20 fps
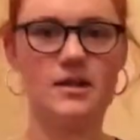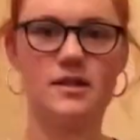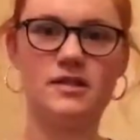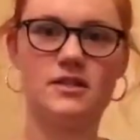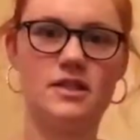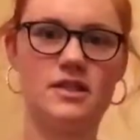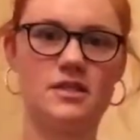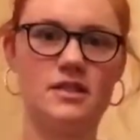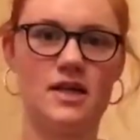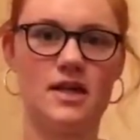
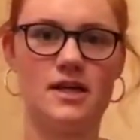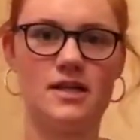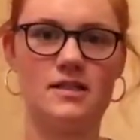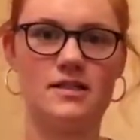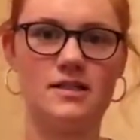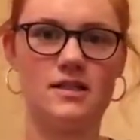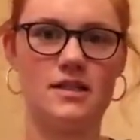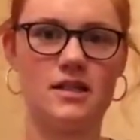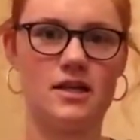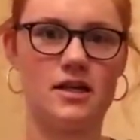Just adds
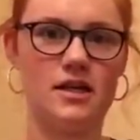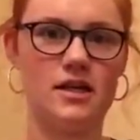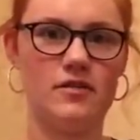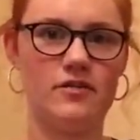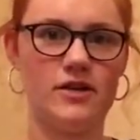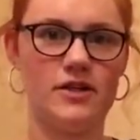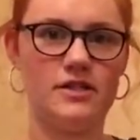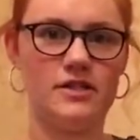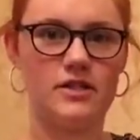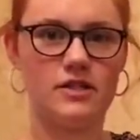to the
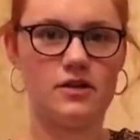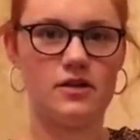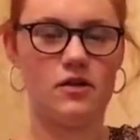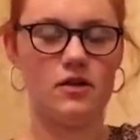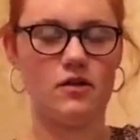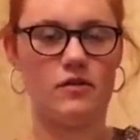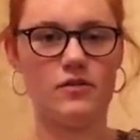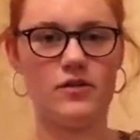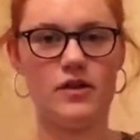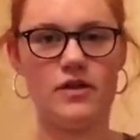coloration
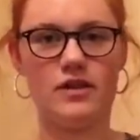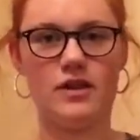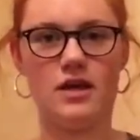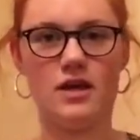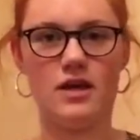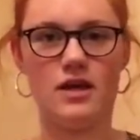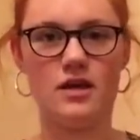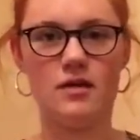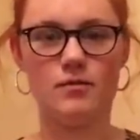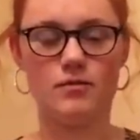of
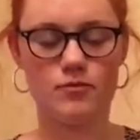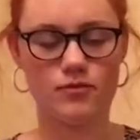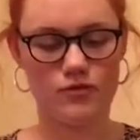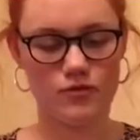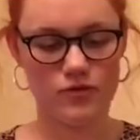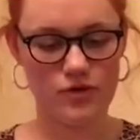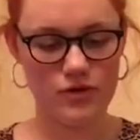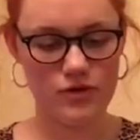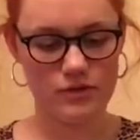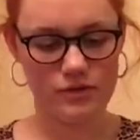the
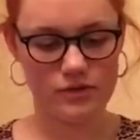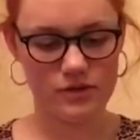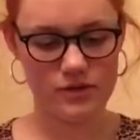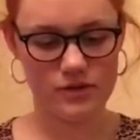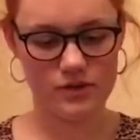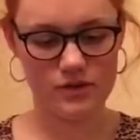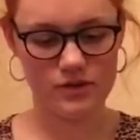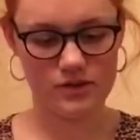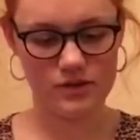bruise.